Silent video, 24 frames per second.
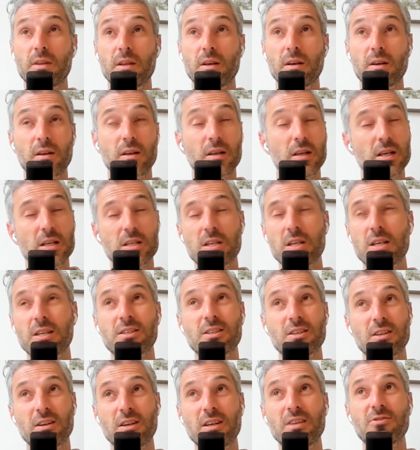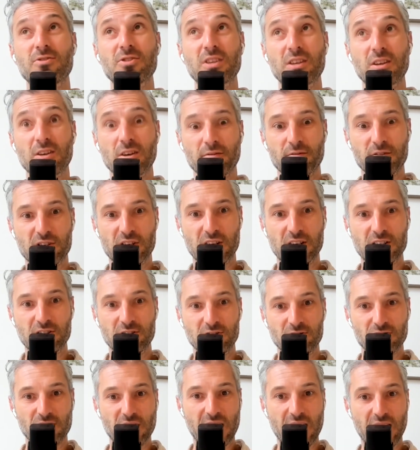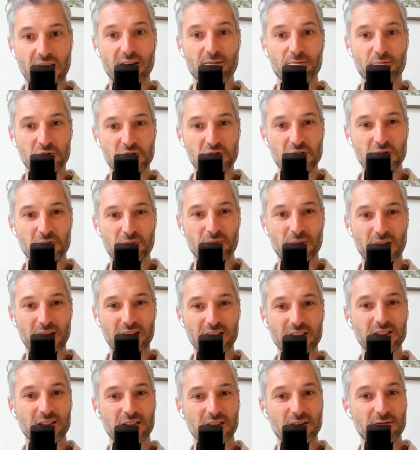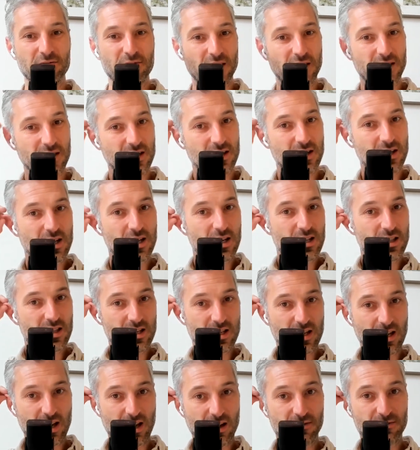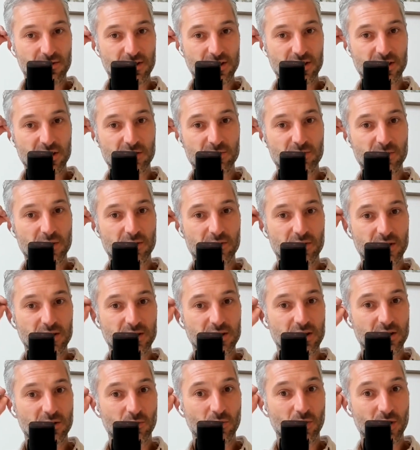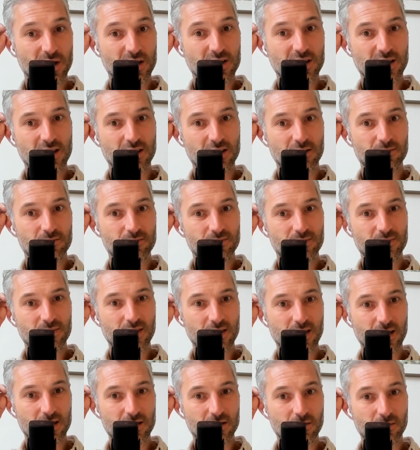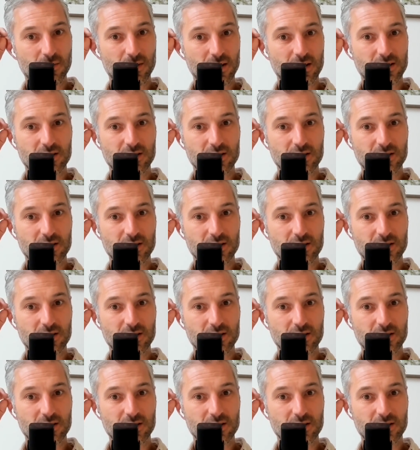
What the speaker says: it's an interesting conversation to have with your patient if they have this experience. So what is it that you make?